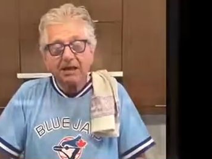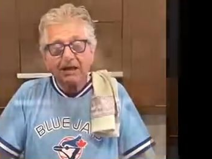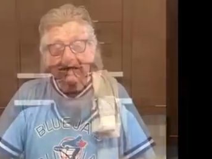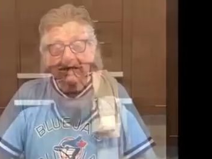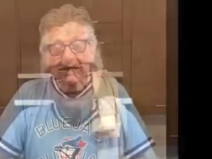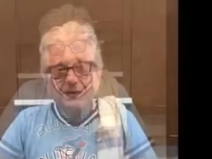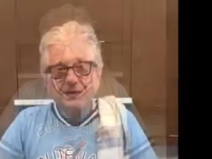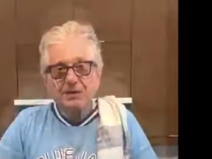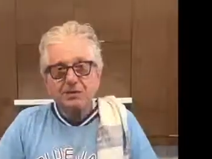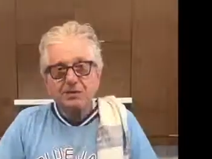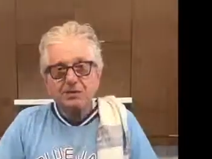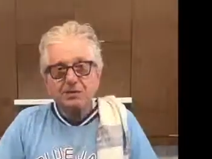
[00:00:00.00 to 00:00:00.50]

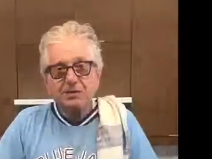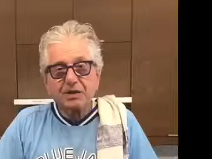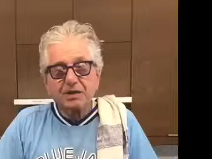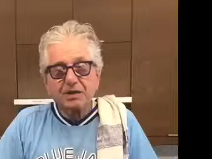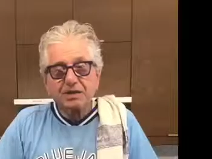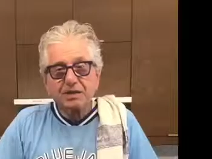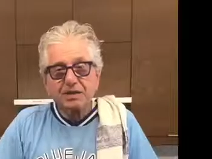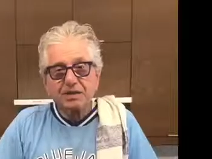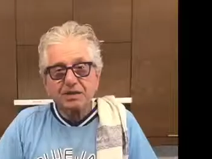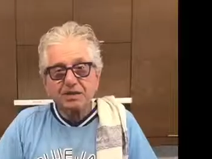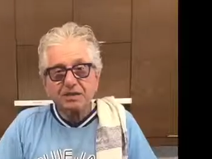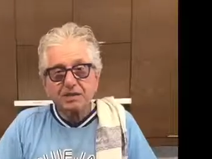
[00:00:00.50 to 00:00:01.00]
Two
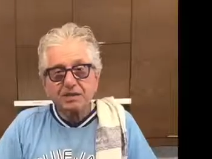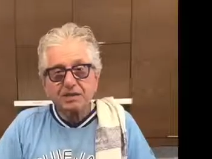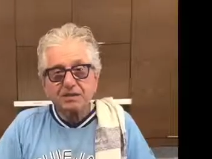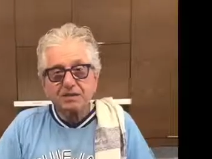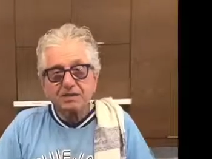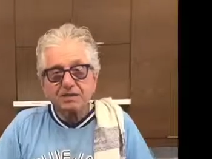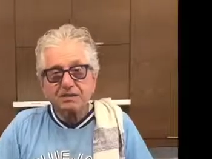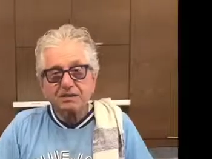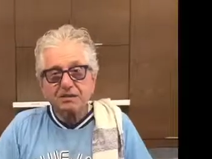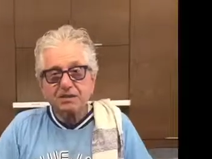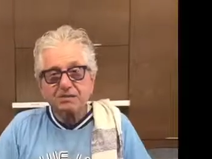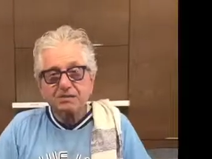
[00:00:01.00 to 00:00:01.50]
interesting
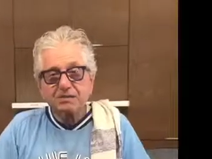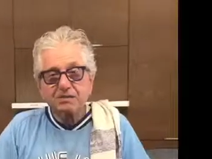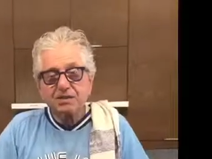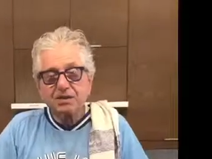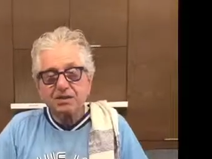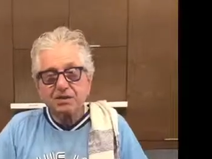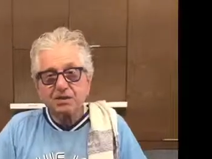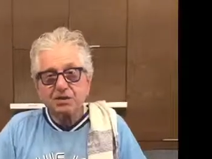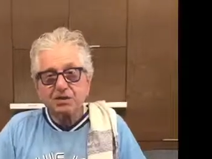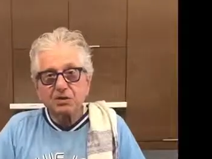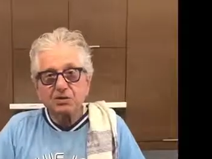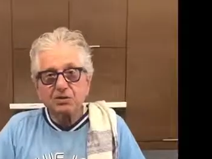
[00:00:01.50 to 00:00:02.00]
dishes,
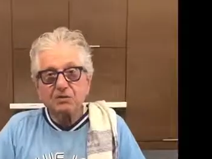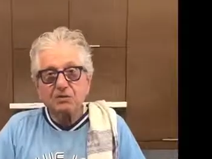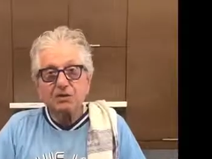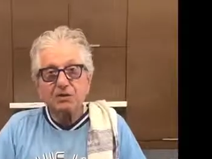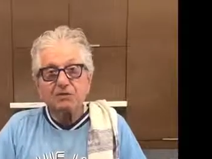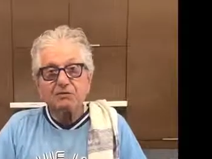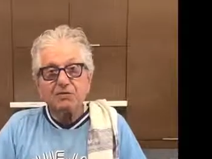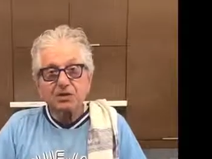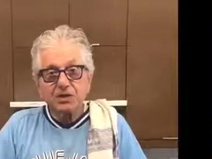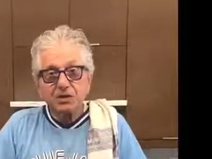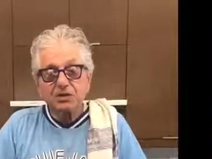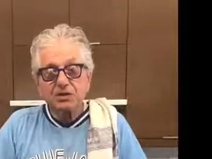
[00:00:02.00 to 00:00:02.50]
traditional
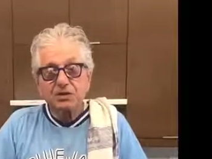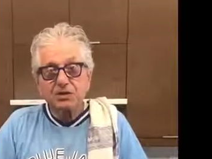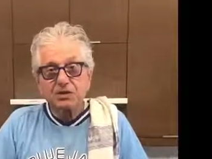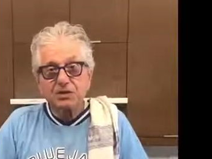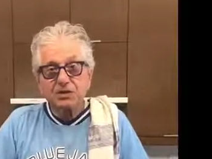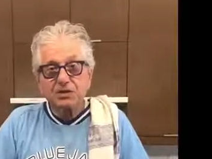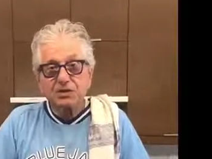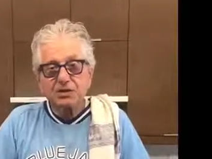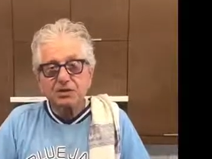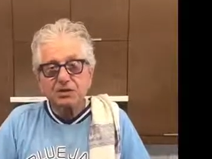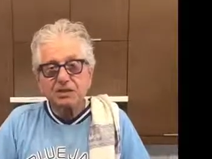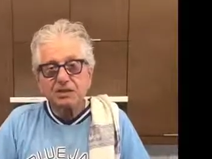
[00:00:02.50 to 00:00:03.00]
fish
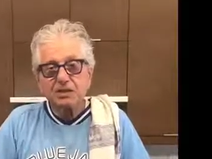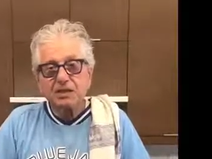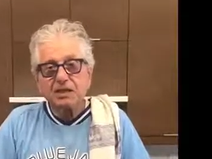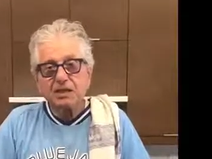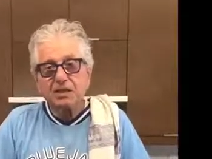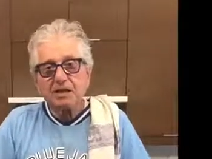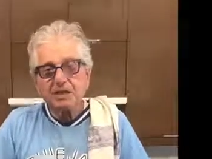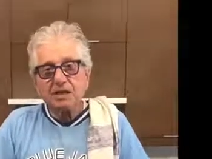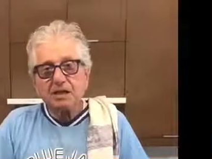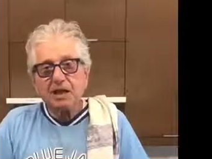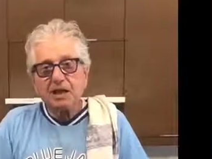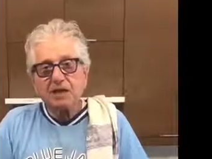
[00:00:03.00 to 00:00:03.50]
dishes
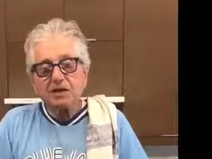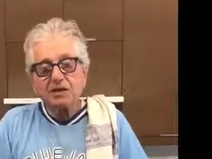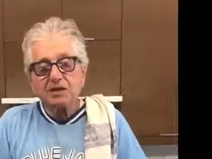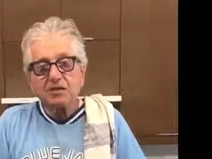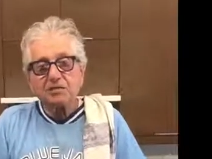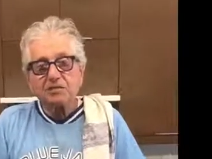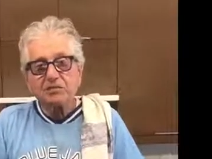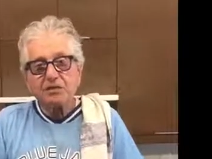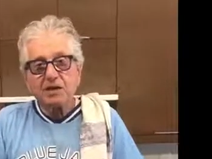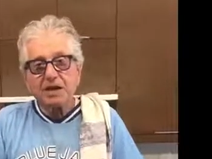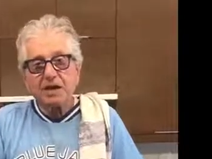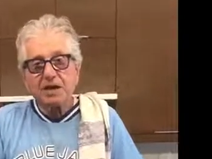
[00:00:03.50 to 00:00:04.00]
on Good
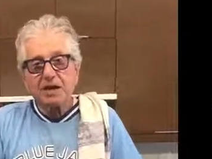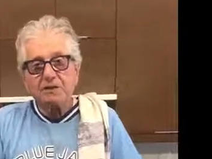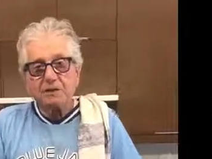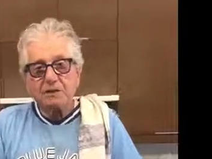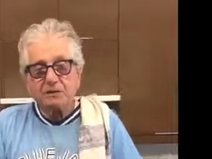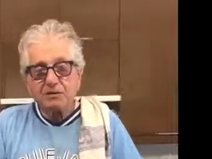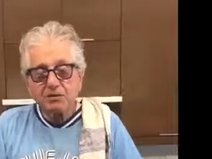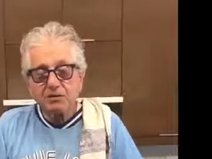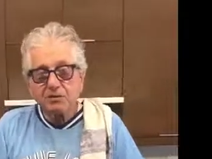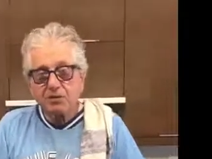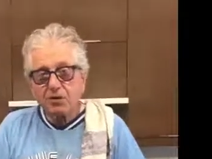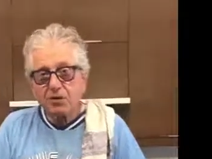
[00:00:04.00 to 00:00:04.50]
Friday. But
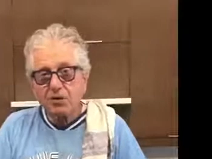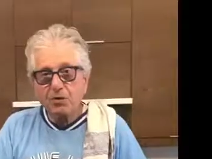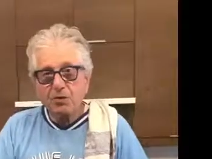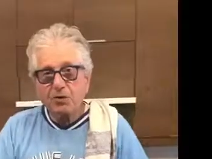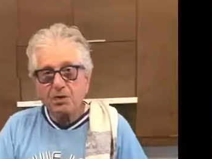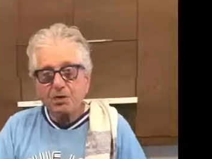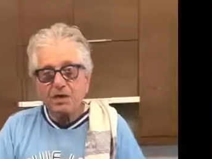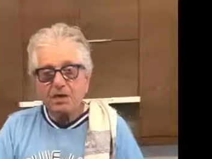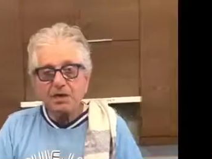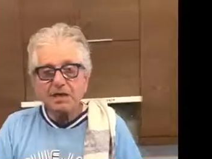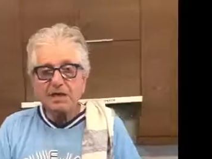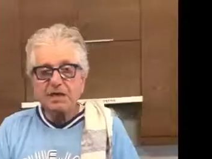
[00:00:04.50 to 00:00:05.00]
before
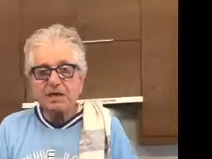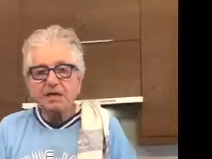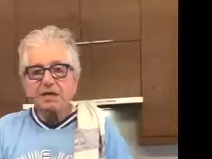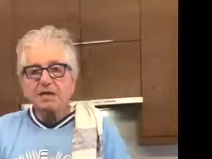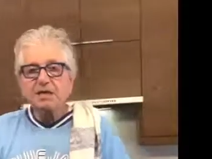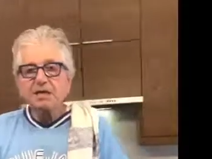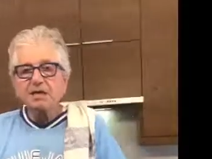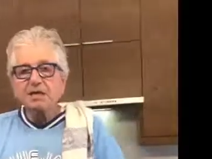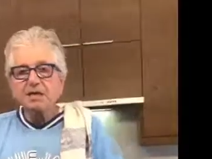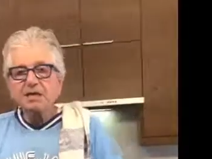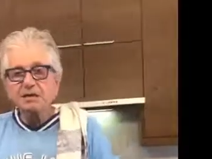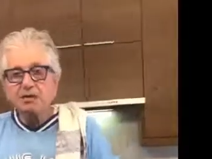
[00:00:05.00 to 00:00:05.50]
we
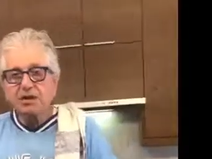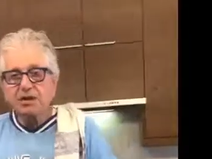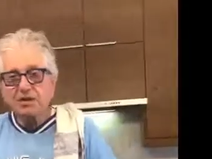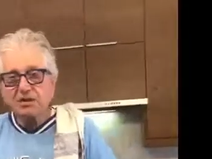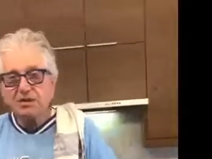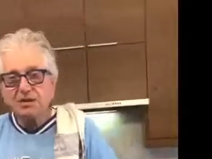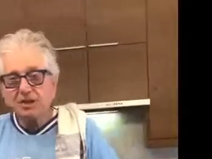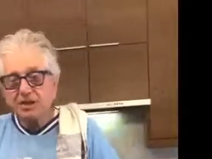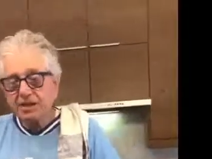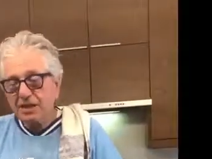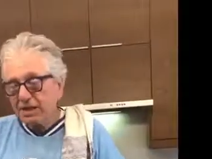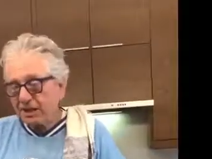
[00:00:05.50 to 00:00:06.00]
start
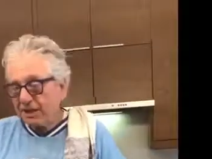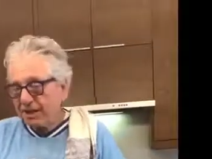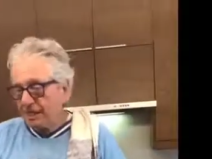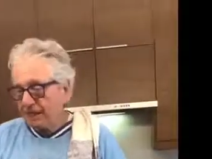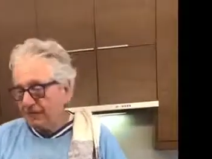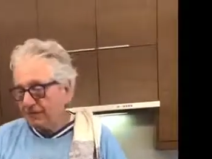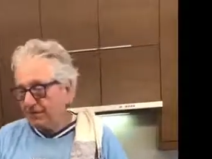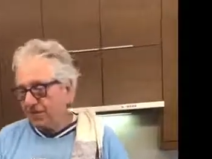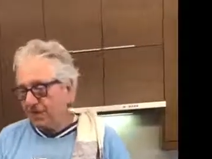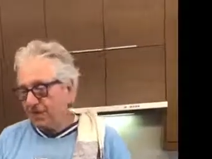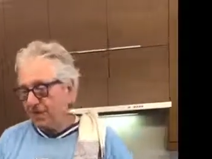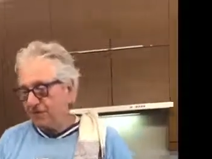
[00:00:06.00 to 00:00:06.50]
cooking,
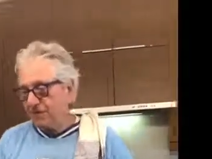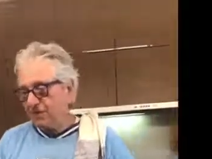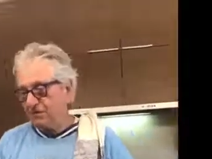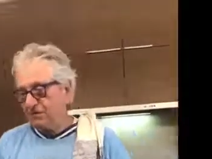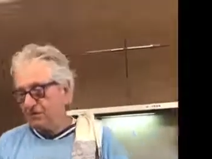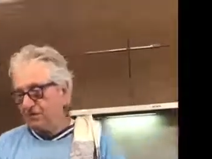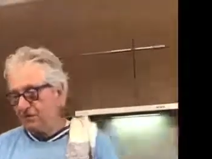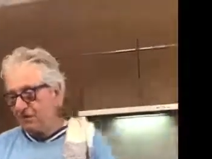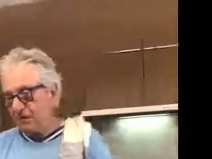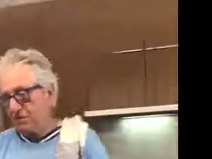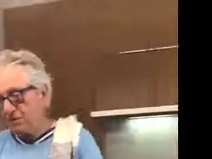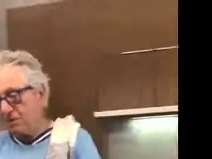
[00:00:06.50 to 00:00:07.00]
I've got to
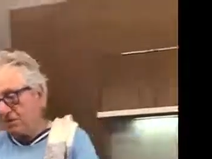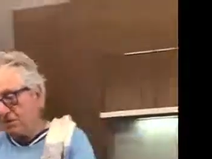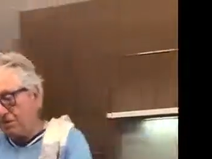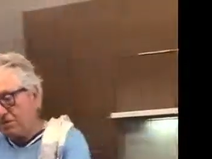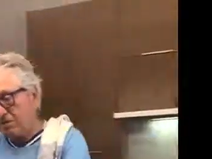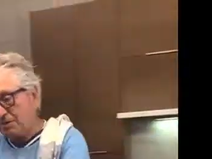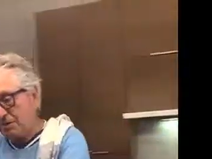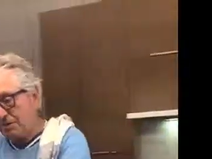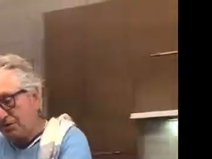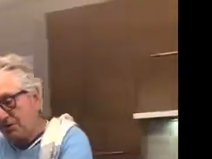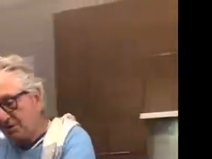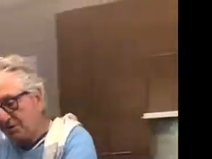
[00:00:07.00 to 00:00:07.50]
remember
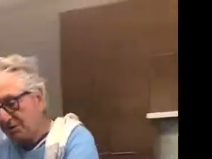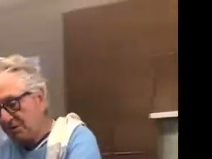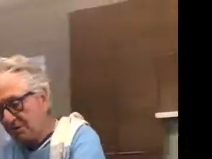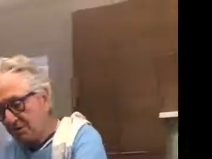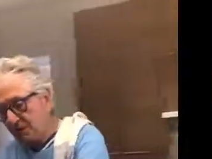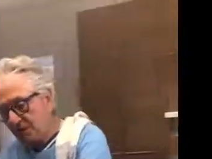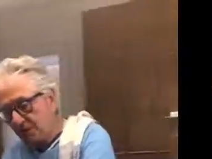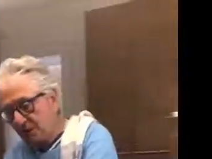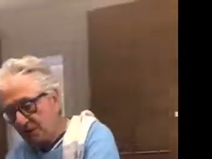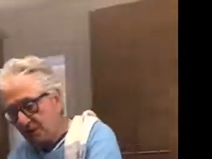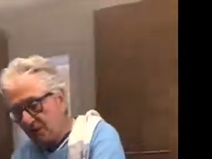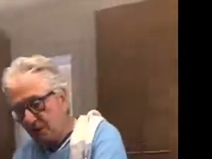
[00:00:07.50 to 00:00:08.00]
to
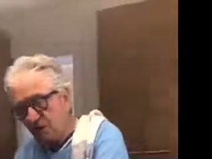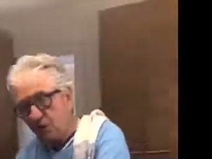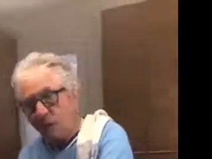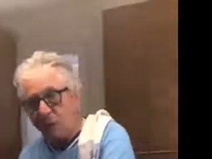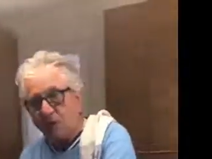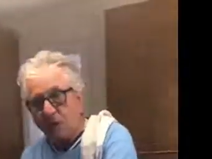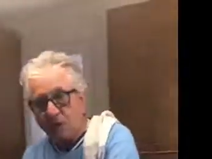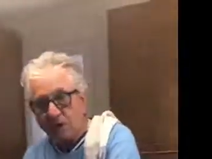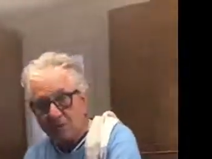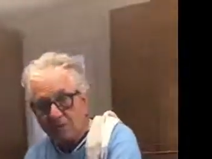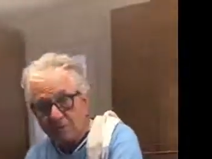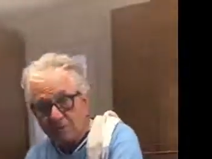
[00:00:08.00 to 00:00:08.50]

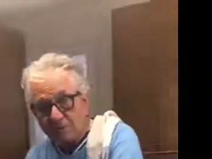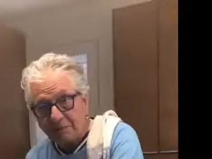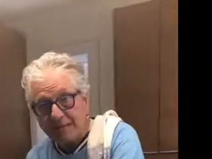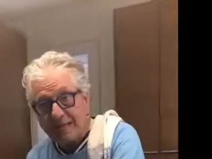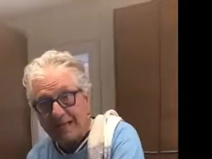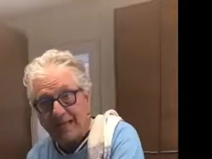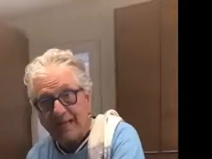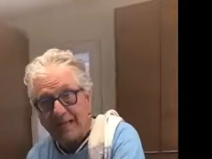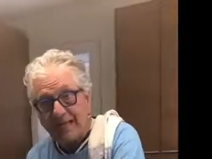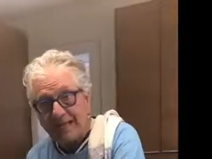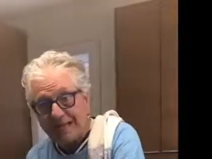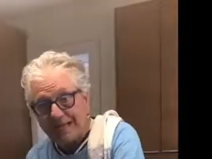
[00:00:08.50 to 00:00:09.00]
wash my
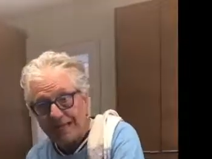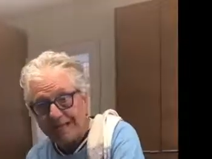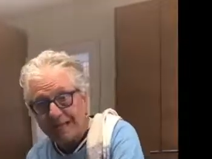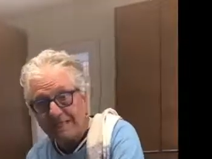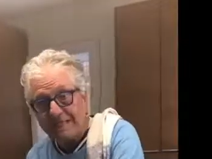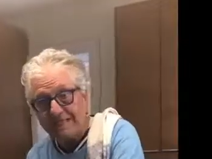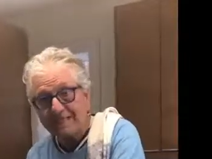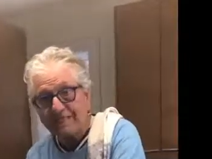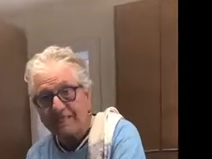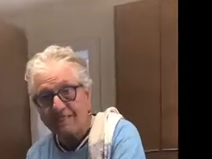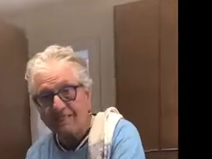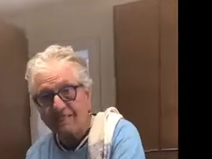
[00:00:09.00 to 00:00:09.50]

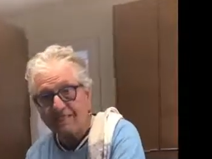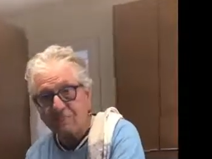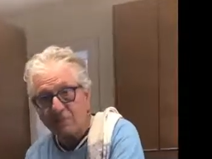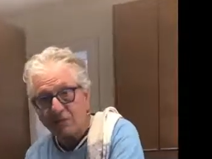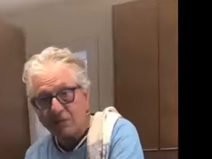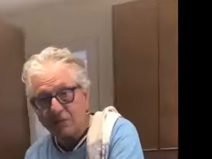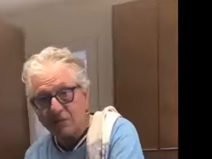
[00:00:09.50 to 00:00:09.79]
hands.